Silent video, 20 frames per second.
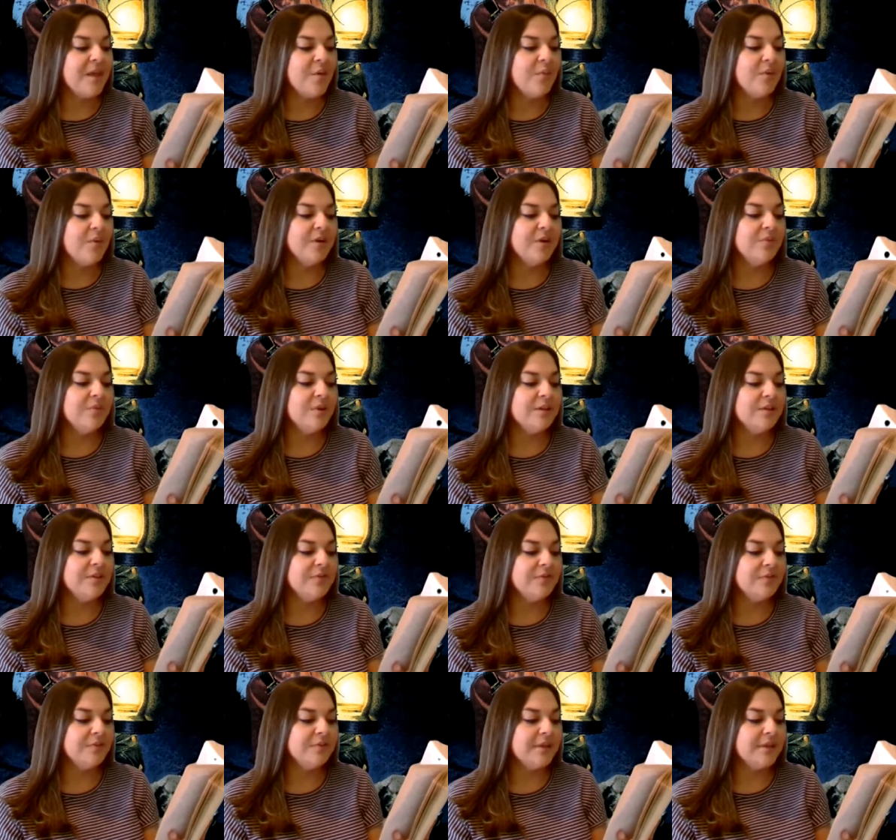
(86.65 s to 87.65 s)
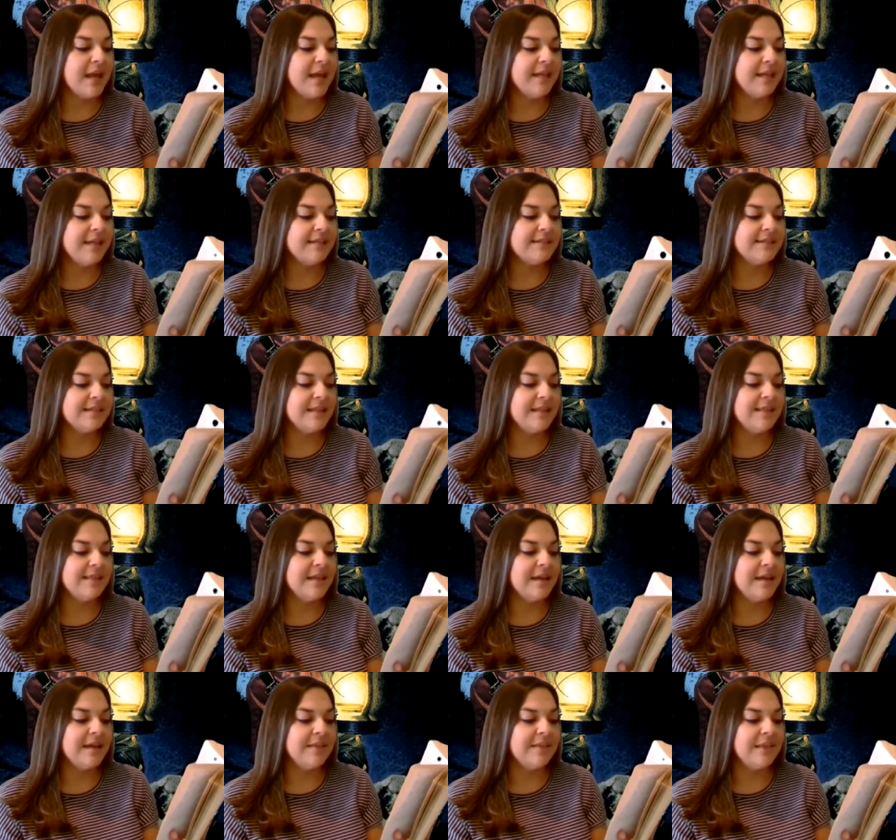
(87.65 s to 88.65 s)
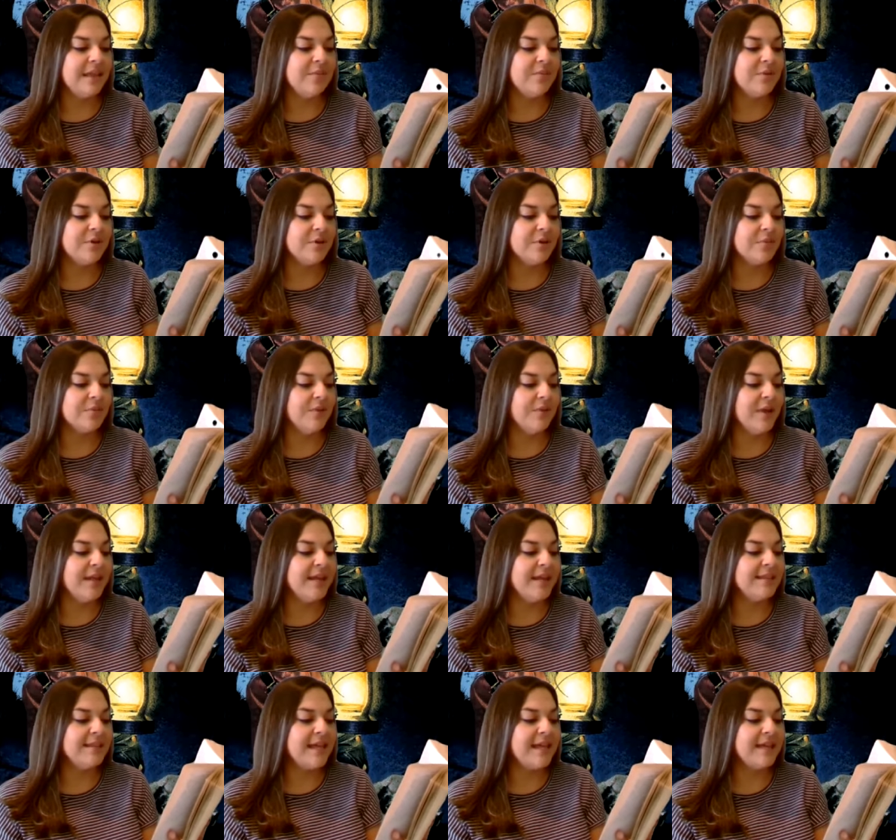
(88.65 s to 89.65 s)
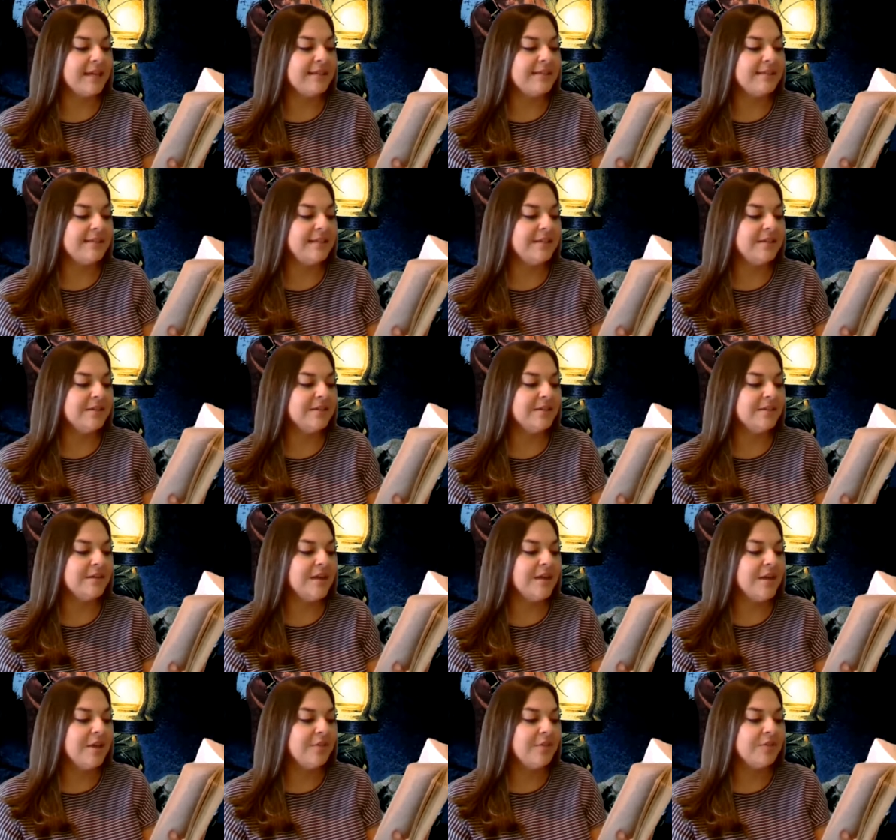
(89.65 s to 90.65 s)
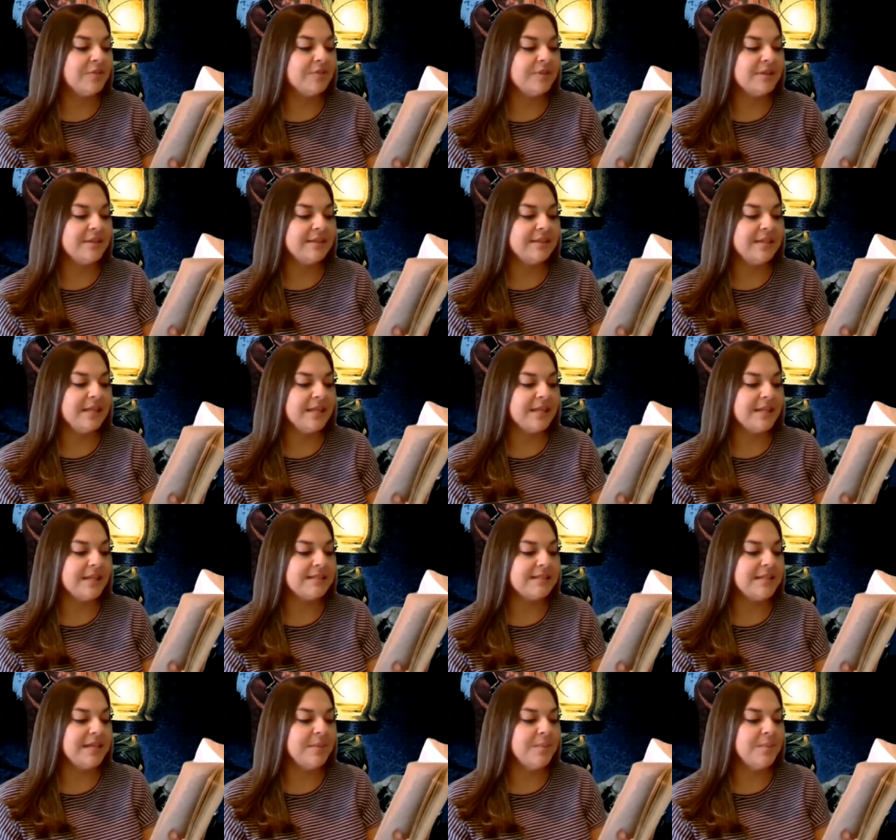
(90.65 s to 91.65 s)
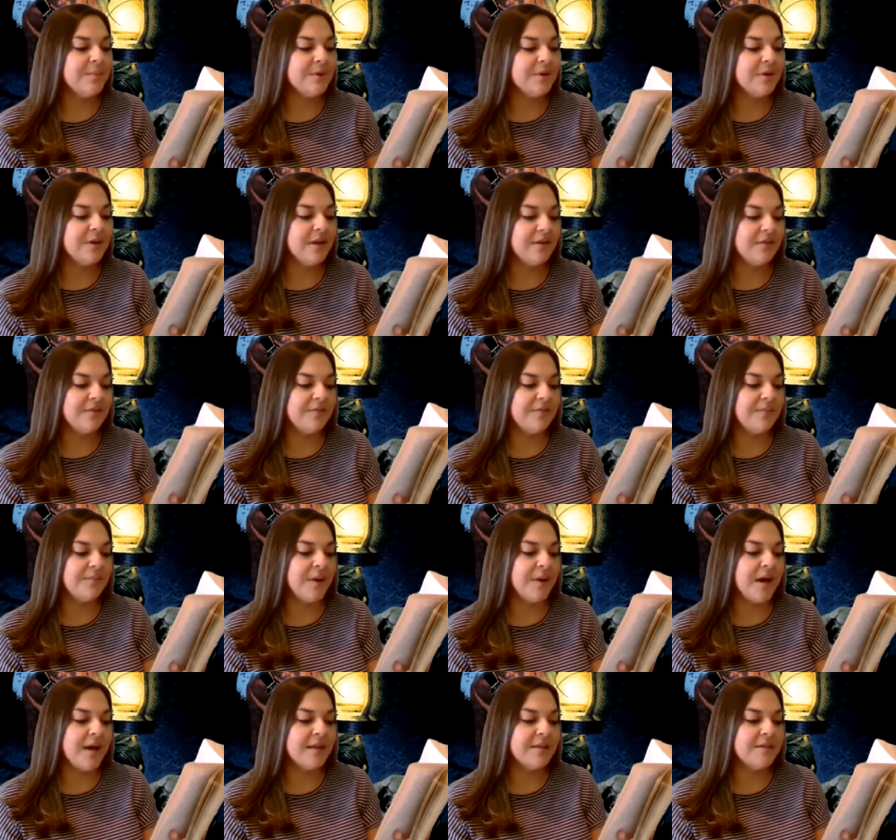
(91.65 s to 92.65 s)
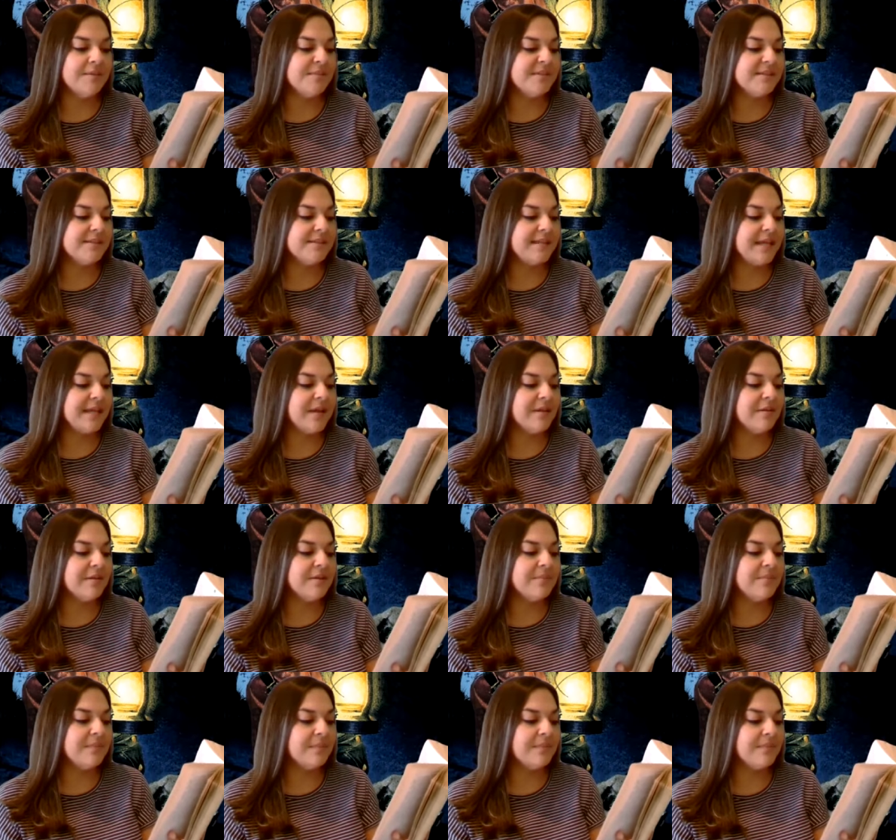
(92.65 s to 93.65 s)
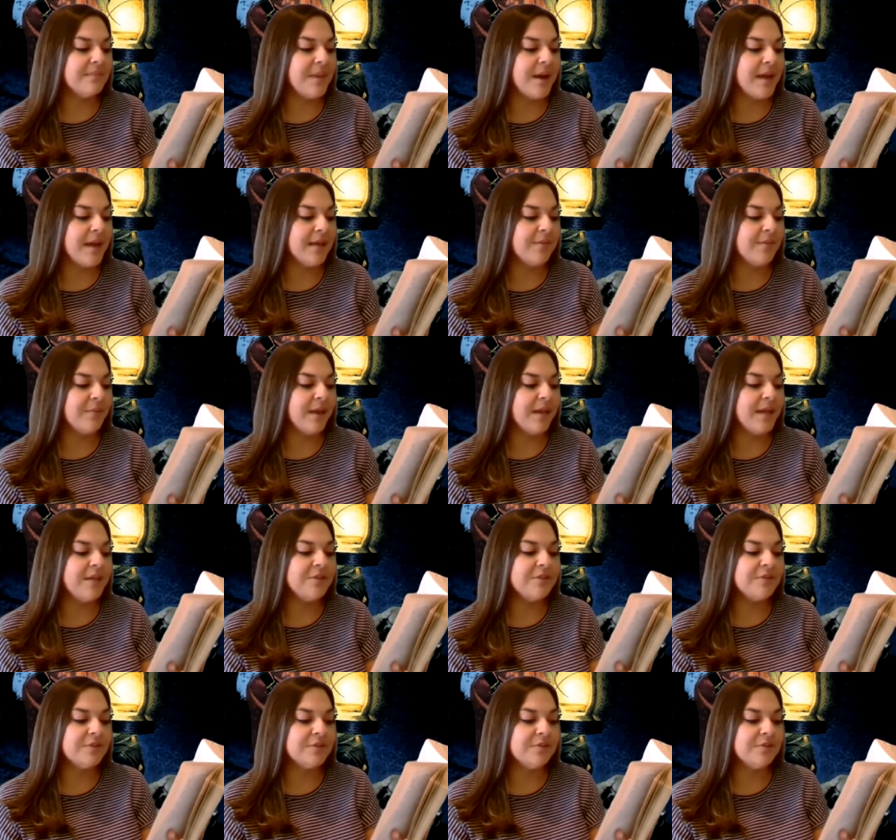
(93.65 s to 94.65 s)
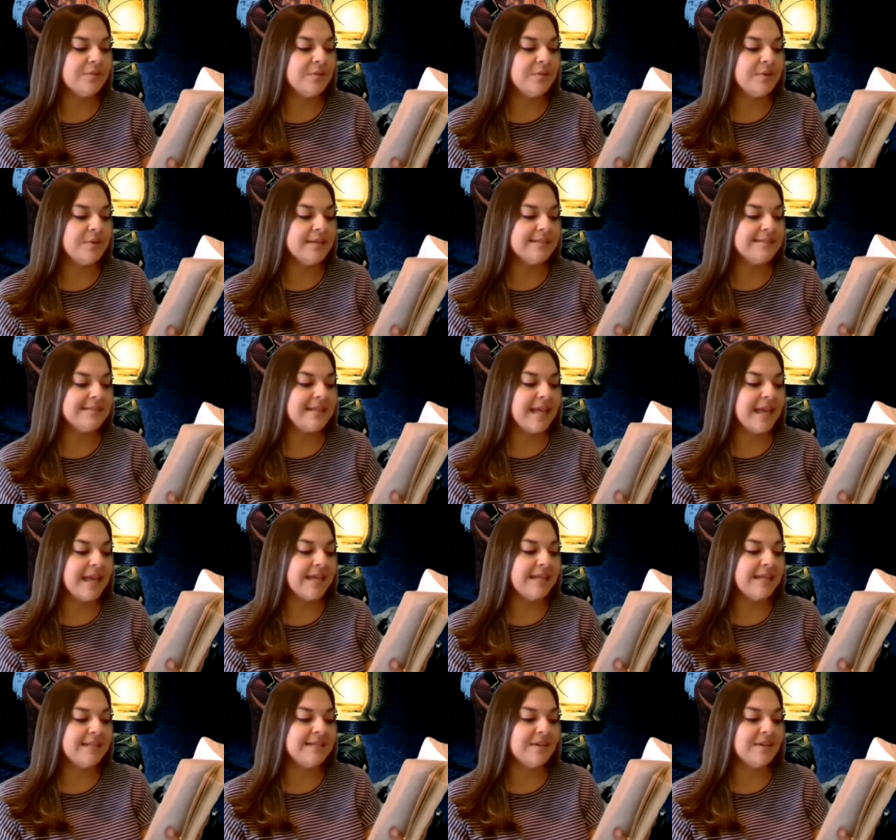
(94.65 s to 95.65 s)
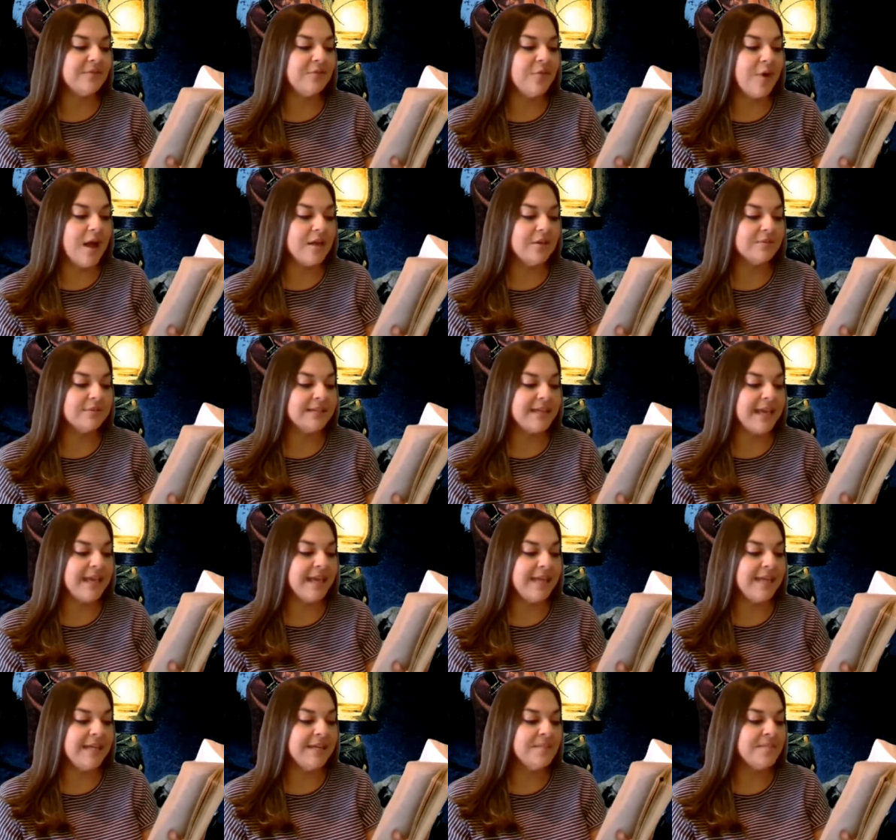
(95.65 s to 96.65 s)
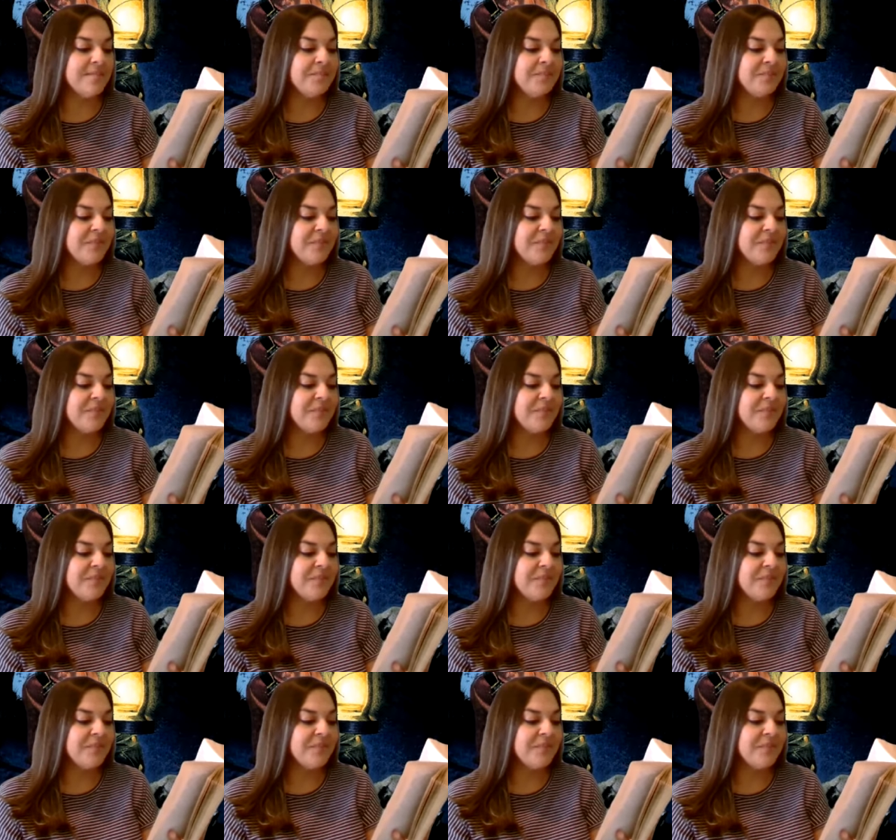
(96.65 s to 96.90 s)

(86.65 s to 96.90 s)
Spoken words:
What a wonderful night they were, running like a deer through the thick timber of bottoms, tearing my way through stands of wild cane,